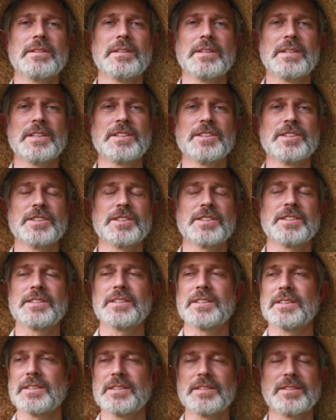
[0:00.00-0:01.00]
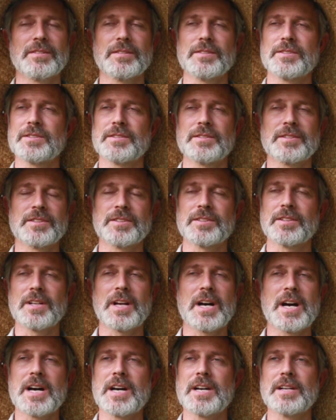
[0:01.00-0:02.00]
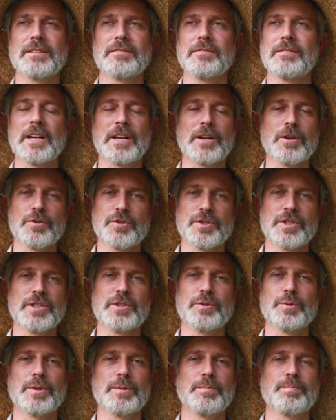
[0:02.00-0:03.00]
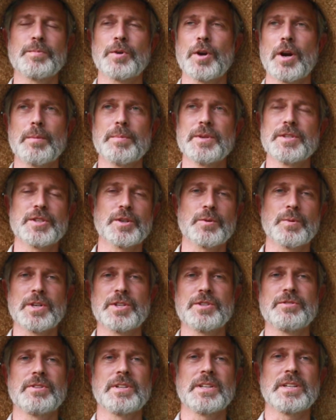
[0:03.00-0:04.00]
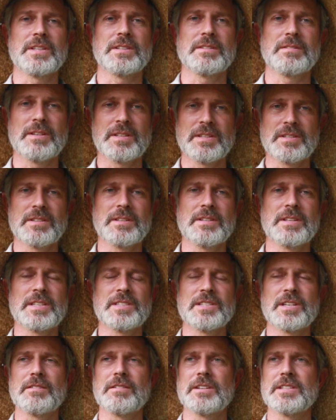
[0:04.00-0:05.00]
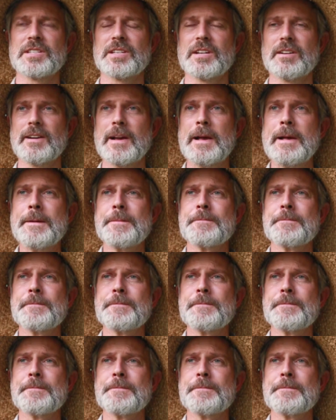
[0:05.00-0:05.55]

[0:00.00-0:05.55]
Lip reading: and it just, there's a lot that goes into it, carbon sequestering, and et cetera, et cetera.